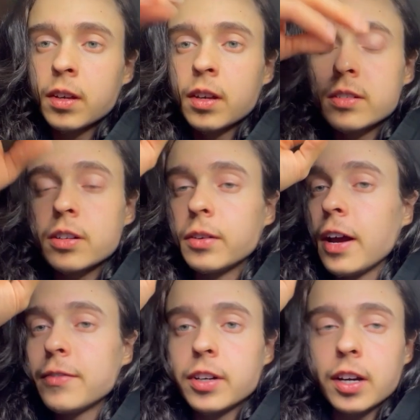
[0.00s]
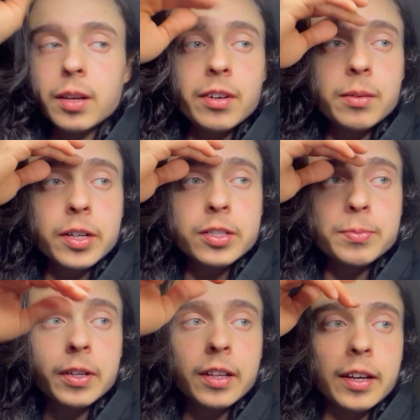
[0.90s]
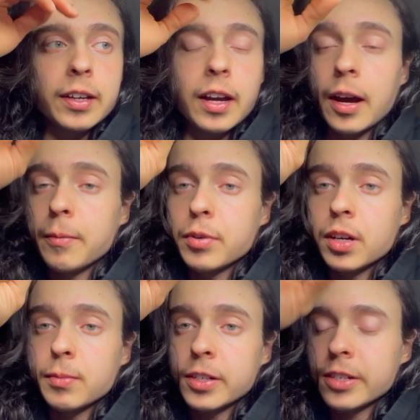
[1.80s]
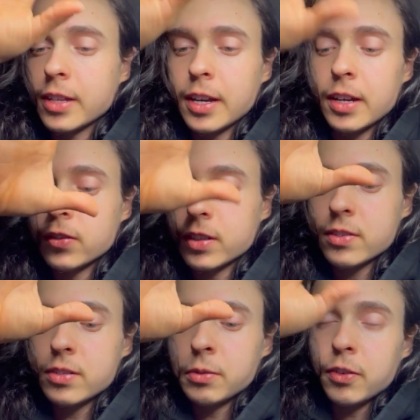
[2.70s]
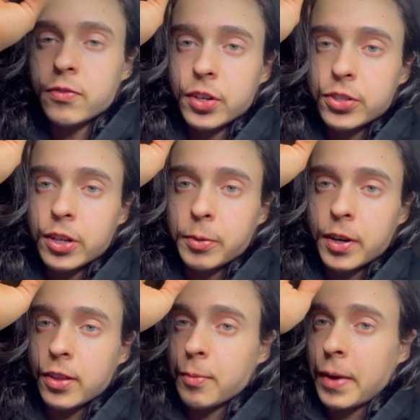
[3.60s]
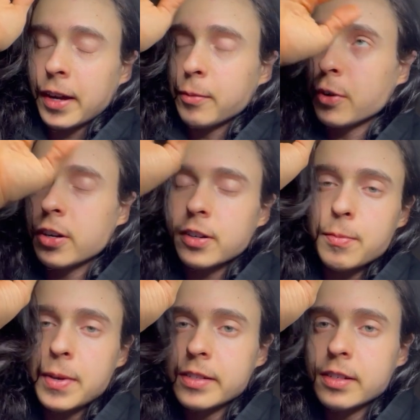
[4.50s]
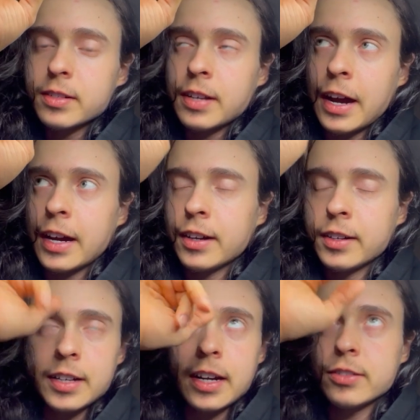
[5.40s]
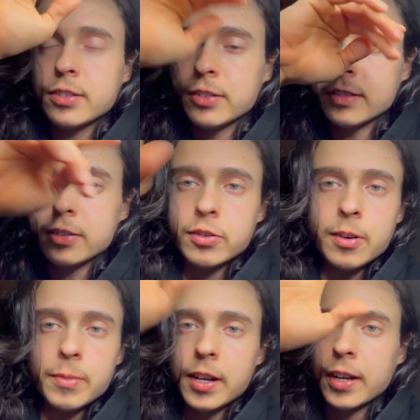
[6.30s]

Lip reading: So I haven't documented much, but like I'm pretty much at the end of just doing finishing work. The back embroidery piece is attached. There's trim on it